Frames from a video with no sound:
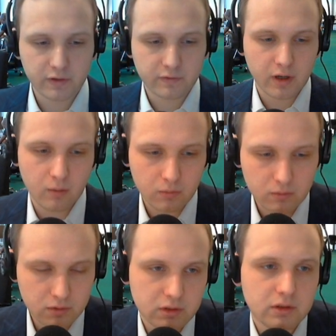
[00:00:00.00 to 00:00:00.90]
That's how
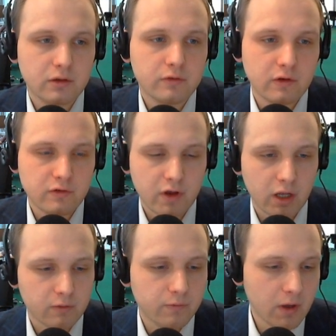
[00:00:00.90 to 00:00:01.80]
such kind
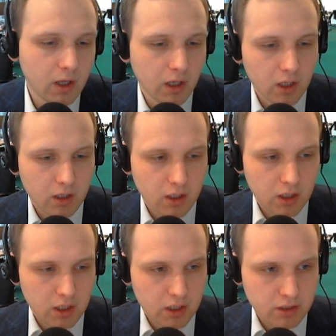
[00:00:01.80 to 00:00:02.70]
of
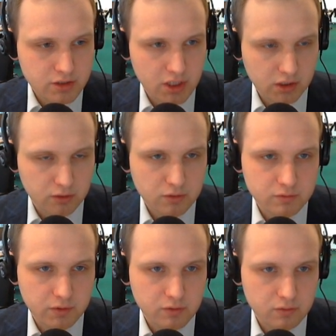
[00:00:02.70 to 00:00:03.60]
chart looks
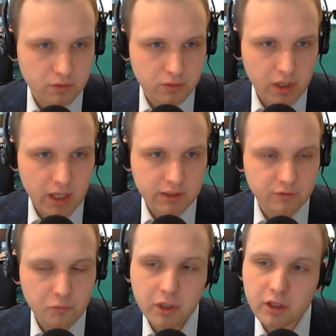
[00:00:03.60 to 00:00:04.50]
when you add as
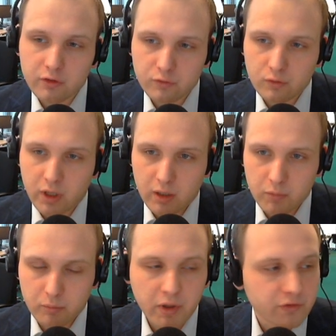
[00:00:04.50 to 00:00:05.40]
many as you can,
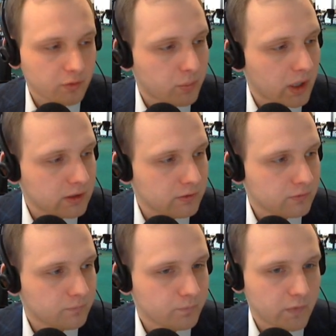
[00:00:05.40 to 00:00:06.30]
but basic patterns.
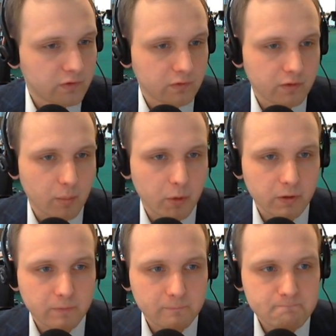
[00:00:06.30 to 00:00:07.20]
It's a
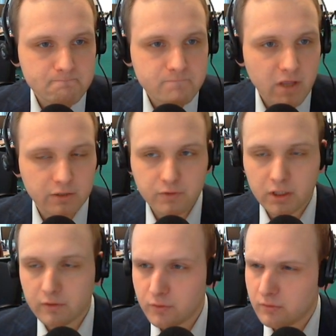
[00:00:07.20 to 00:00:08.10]
separate kind of thing.
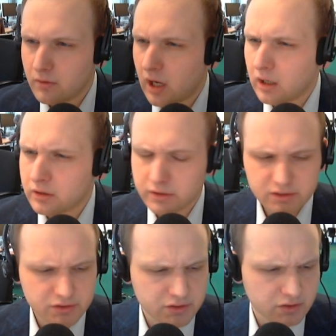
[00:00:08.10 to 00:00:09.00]
If you are
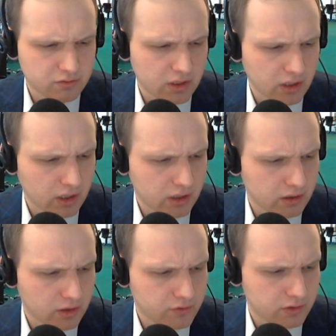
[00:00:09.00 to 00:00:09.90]
interested into that, I can
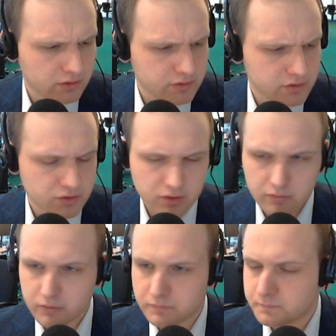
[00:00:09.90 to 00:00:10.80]
actually just show
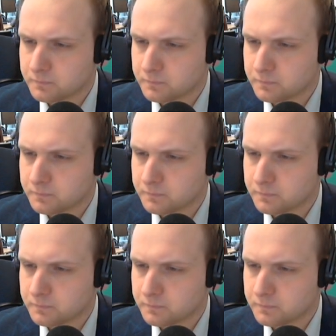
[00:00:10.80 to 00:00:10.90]
you